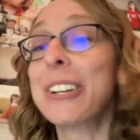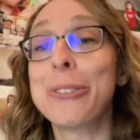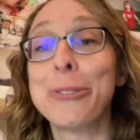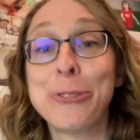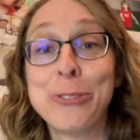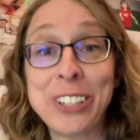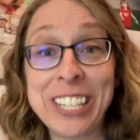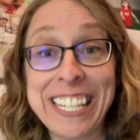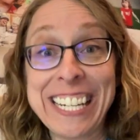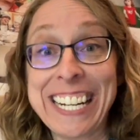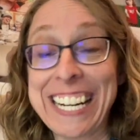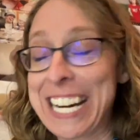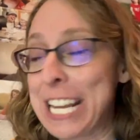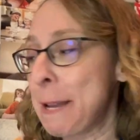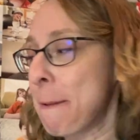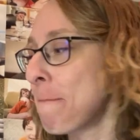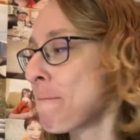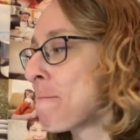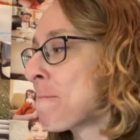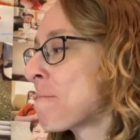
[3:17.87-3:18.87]

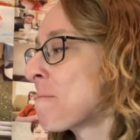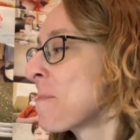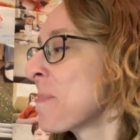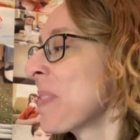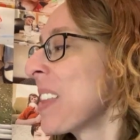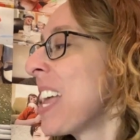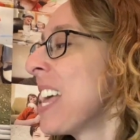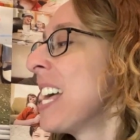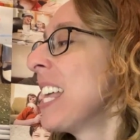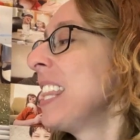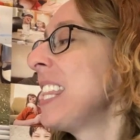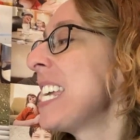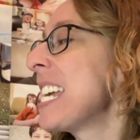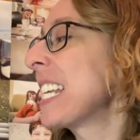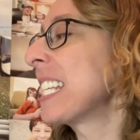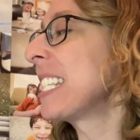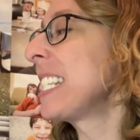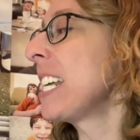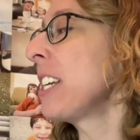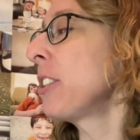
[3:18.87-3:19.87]
validity. The
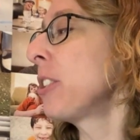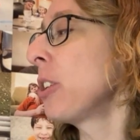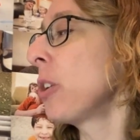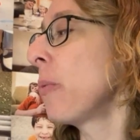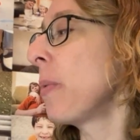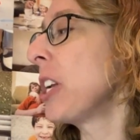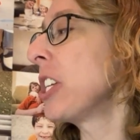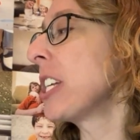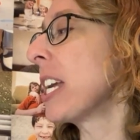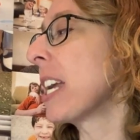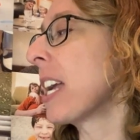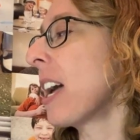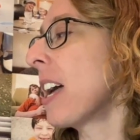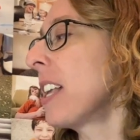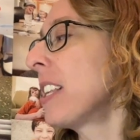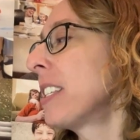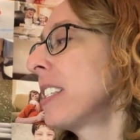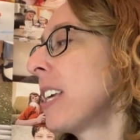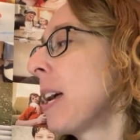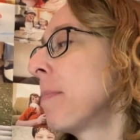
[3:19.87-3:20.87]
extent to which a
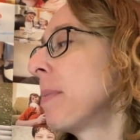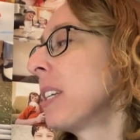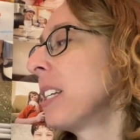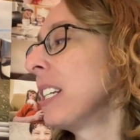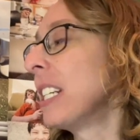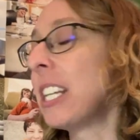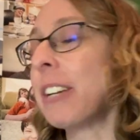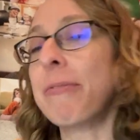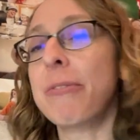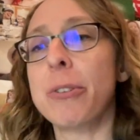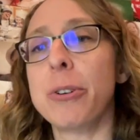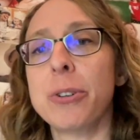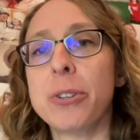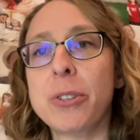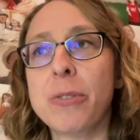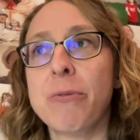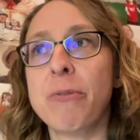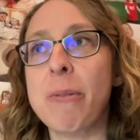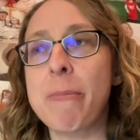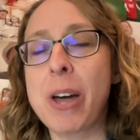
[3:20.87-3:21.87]
concept differs
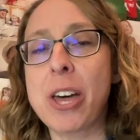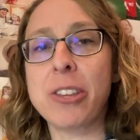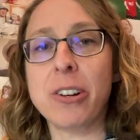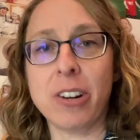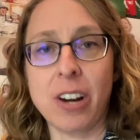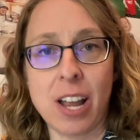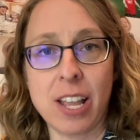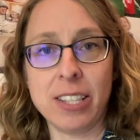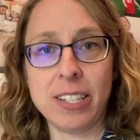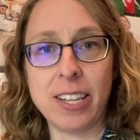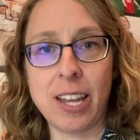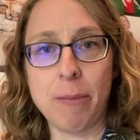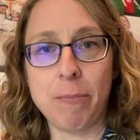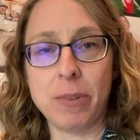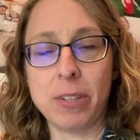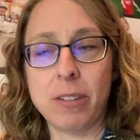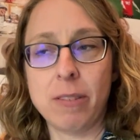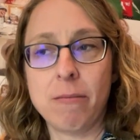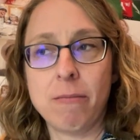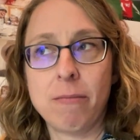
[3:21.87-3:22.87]
from other
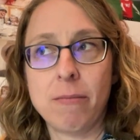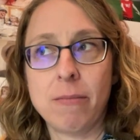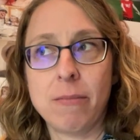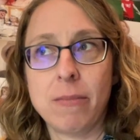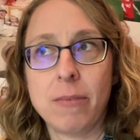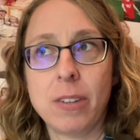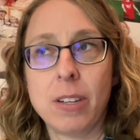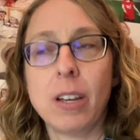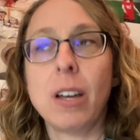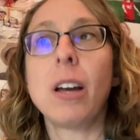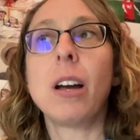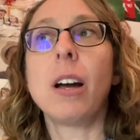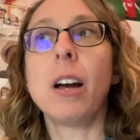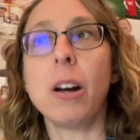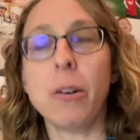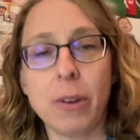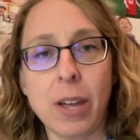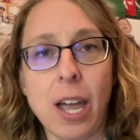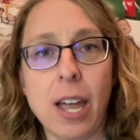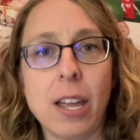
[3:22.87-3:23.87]
concepts.
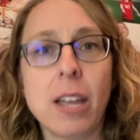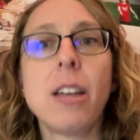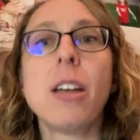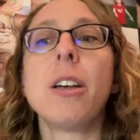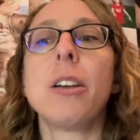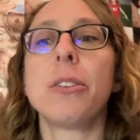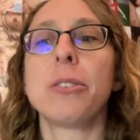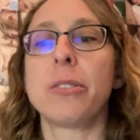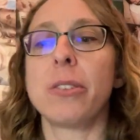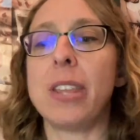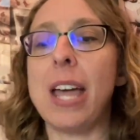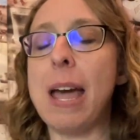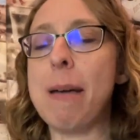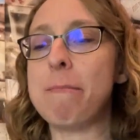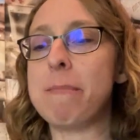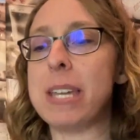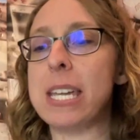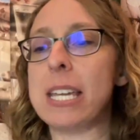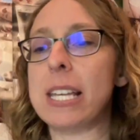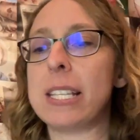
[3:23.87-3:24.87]
Okay, so that
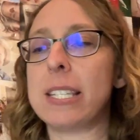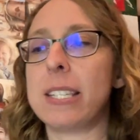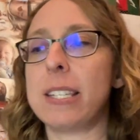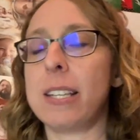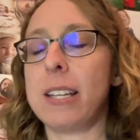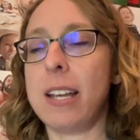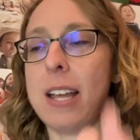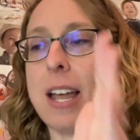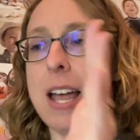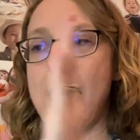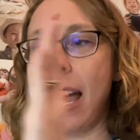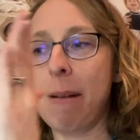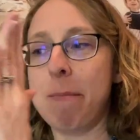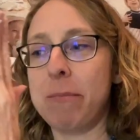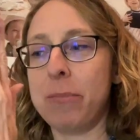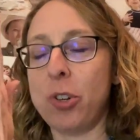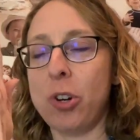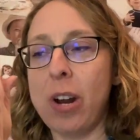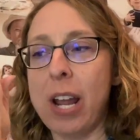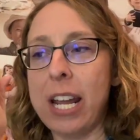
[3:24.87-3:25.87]
means I'm
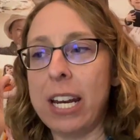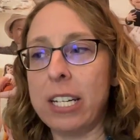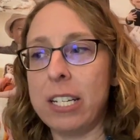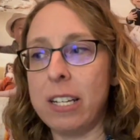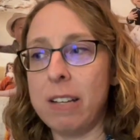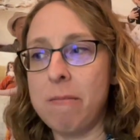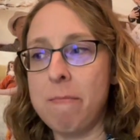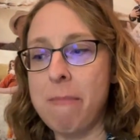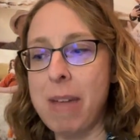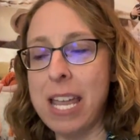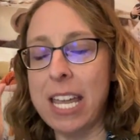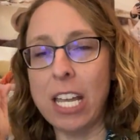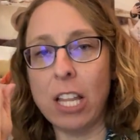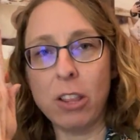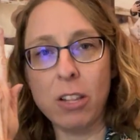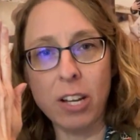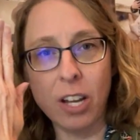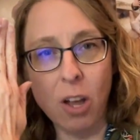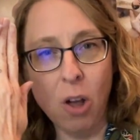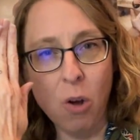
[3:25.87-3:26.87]
trying to make it
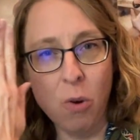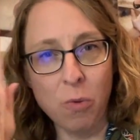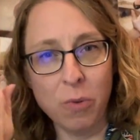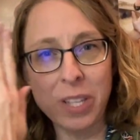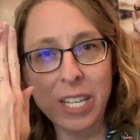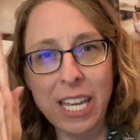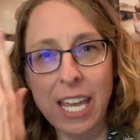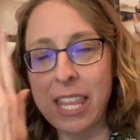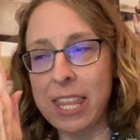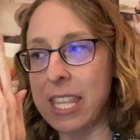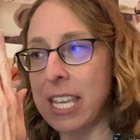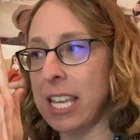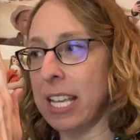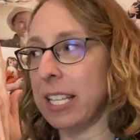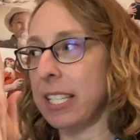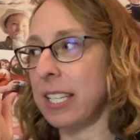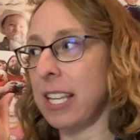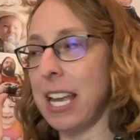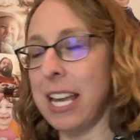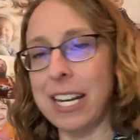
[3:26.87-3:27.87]
look only at
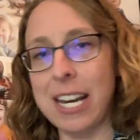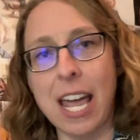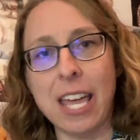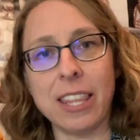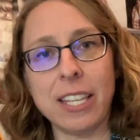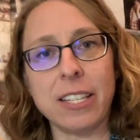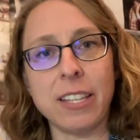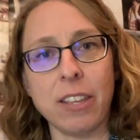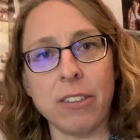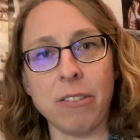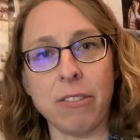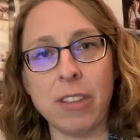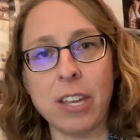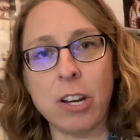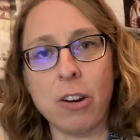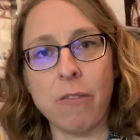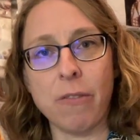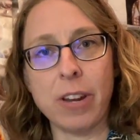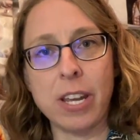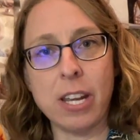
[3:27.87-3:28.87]
this and not this other
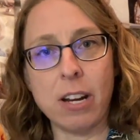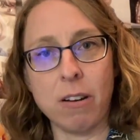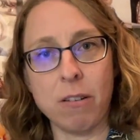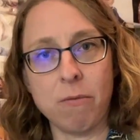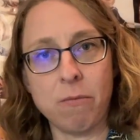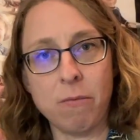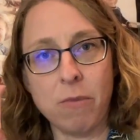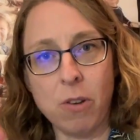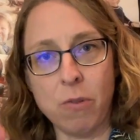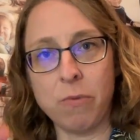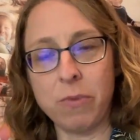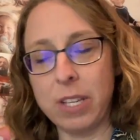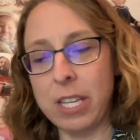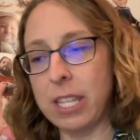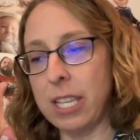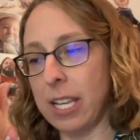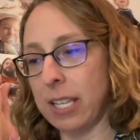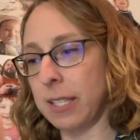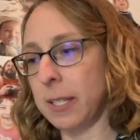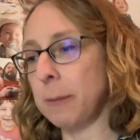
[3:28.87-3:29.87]
thing over here. Only
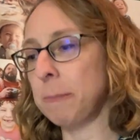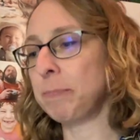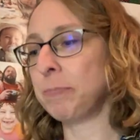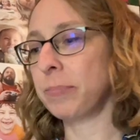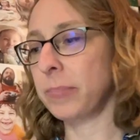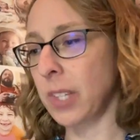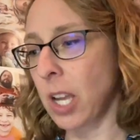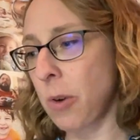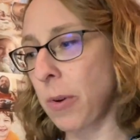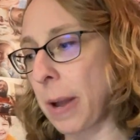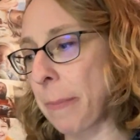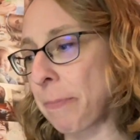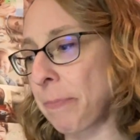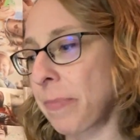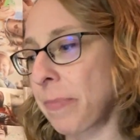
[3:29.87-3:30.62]
this. Okay.